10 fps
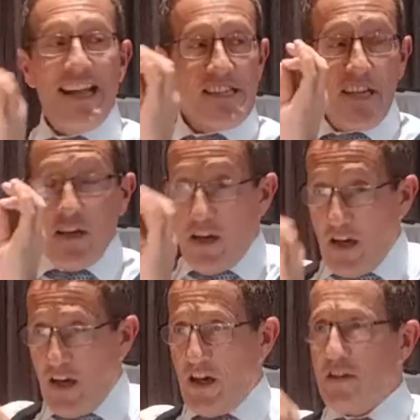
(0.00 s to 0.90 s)
Asking
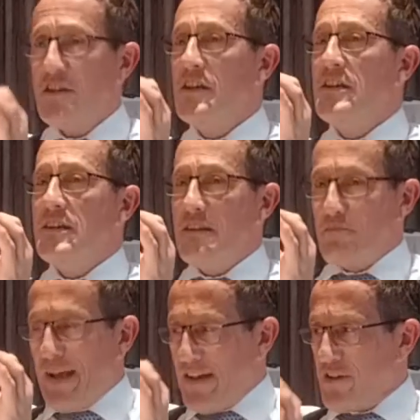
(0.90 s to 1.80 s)
hard,
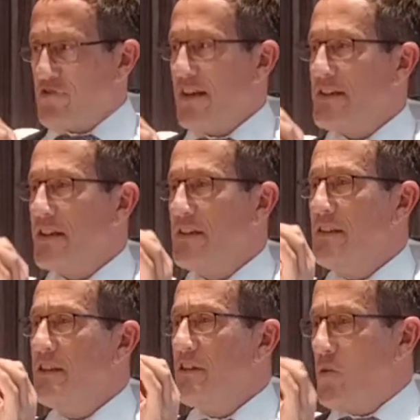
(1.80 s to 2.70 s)

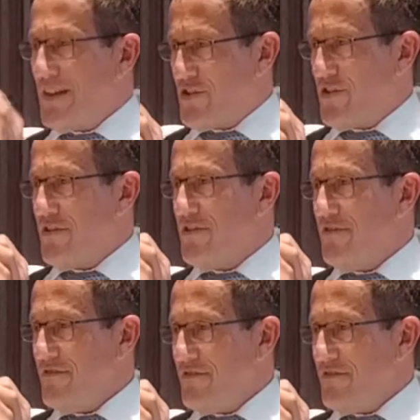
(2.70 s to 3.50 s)
penetrating questions.